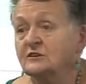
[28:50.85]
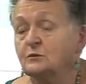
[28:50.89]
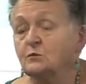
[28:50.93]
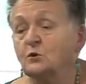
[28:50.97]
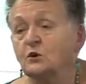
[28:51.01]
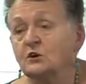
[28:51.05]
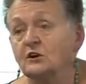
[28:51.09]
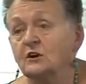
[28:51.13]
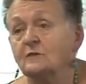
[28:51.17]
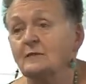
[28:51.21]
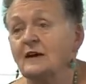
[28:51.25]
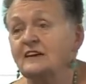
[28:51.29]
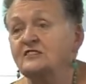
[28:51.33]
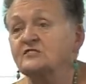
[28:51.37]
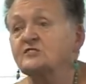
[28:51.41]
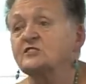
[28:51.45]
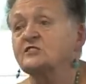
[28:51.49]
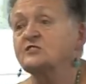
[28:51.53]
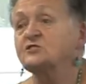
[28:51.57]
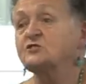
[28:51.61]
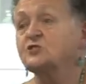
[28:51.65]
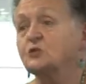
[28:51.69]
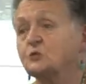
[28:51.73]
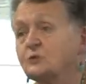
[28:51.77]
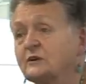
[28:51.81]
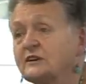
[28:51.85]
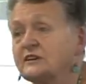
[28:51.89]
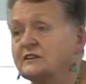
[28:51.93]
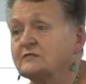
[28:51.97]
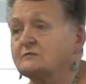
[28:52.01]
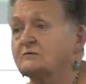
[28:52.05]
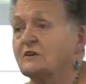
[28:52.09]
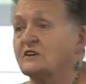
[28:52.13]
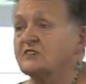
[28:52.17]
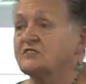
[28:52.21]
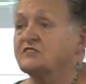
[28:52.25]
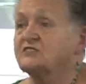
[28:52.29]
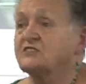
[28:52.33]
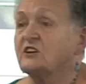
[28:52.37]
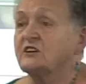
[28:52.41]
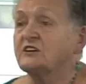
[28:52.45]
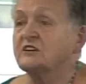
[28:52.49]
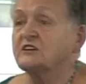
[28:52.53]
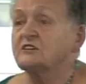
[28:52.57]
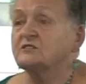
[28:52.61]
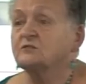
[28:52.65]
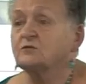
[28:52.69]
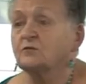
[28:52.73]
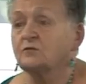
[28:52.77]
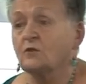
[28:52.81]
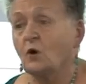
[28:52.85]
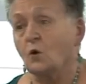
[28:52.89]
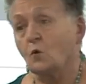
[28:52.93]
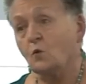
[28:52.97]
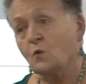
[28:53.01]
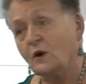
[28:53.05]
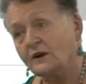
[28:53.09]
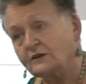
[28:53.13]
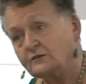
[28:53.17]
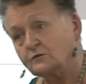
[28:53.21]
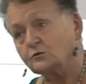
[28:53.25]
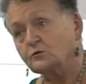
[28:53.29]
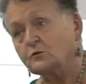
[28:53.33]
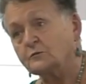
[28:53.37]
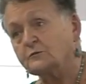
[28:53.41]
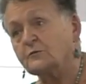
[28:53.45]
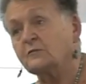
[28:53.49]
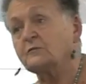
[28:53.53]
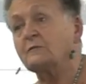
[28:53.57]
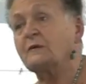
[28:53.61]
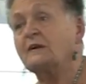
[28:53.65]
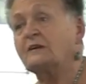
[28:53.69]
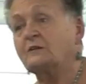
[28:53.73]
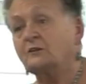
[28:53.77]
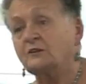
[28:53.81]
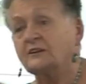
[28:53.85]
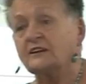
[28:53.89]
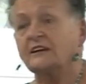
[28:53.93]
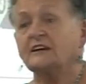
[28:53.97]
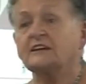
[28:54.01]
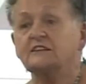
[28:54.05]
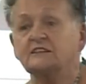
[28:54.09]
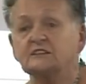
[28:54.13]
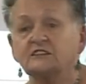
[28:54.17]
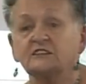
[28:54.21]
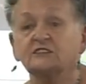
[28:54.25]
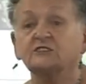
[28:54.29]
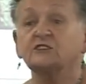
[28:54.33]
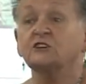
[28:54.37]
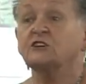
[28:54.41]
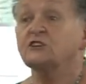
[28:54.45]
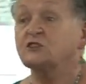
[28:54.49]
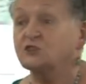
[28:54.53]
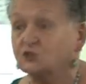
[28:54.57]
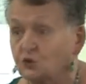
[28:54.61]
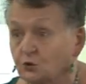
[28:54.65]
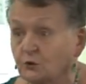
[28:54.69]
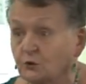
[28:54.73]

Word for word: And what I'm actually doing in my study is we've got one group of men on A D T